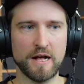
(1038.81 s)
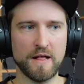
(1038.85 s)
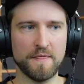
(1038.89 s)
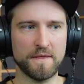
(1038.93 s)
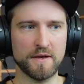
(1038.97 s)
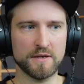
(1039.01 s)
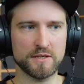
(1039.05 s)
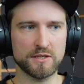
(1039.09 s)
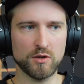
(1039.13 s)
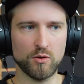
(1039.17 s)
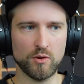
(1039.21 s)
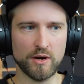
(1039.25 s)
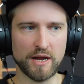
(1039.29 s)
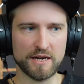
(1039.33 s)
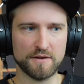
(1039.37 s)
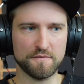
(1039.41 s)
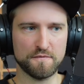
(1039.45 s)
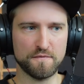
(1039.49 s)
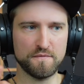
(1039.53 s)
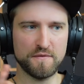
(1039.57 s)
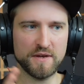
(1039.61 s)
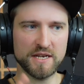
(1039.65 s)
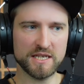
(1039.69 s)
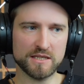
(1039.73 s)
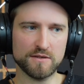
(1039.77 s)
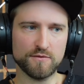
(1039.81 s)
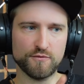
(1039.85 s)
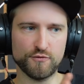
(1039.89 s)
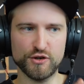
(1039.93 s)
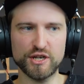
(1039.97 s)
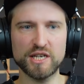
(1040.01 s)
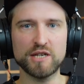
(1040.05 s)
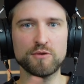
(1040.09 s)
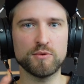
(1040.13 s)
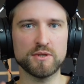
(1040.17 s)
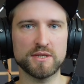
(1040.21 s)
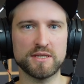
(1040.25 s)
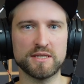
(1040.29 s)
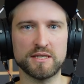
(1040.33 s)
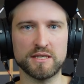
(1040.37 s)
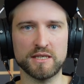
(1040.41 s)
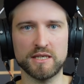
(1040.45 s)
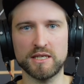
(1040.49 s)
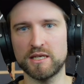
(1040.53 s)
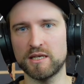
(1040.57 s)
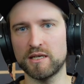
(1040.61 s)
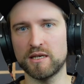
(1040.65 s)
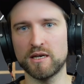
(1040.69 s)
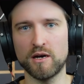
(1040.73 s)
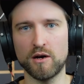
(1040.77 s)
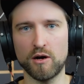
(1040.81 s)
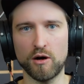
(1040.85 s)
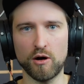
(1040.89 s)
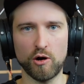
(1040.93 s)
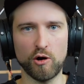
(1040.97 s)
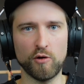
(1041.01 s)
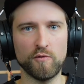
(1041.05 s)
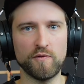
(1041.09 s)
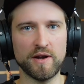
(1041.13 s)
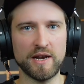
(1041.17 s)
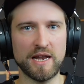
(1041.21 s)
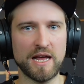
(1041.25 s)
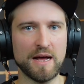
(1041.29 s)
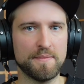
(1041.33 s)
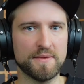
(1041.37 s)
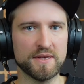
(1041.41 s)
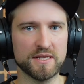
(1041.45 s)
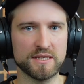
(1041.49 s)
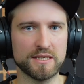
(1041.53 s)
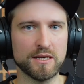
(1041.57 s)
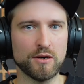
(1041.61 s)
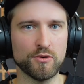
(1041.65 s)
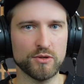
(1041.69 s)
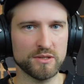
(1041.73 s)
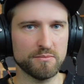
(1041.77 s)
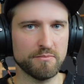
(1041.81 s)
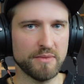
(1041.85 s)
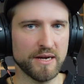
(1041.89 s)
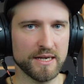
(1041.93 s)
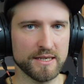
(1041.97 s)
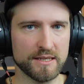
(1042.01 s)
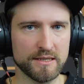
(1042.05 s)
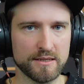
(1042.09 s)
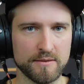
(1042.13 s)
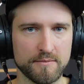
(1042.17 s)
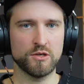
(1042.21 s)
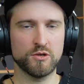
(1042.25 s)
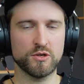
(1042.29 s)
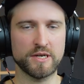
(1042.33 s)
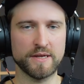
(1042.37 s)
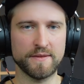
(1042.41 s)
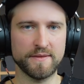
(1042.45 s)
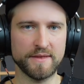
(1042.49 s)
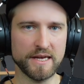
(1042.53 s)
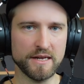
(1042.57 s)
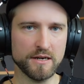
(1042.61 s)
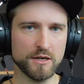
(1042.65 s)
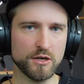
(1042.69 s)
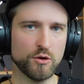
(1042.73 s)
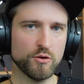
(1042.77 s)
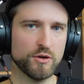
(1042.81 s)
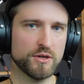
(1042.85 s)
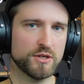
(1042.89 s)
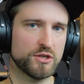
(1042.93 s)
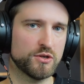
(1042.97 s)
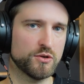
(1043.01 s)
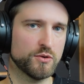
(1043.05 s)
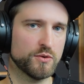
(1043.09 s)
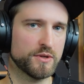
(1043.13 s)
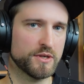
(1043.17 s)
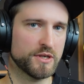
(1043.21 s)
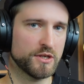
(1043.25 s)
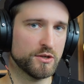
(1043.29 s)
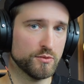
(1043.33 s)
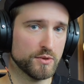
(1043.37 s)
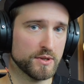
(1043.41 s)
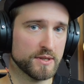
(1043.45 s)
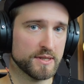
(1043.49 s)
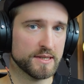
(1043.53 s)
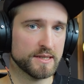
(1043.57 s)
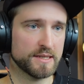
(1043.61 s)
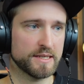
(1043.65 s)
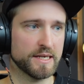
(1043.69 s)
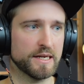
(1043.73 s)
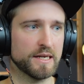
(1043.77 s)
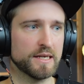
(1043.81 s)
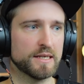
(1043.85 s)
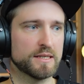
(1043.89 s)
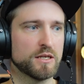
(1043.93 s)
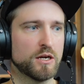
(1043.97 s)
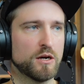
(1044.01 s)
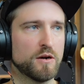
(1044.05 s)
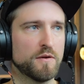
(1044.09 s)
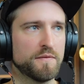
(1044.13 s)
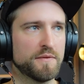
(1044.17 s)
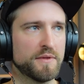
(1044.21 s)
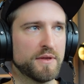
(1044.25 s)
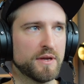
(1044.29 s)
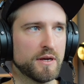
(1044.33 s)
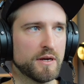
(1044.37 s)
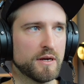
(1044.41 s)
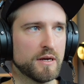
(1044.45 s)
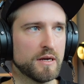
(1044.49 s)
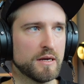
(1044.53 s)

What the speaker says: There's no like fixed frequency overlap that sounds best. You can then go into the unison settings of the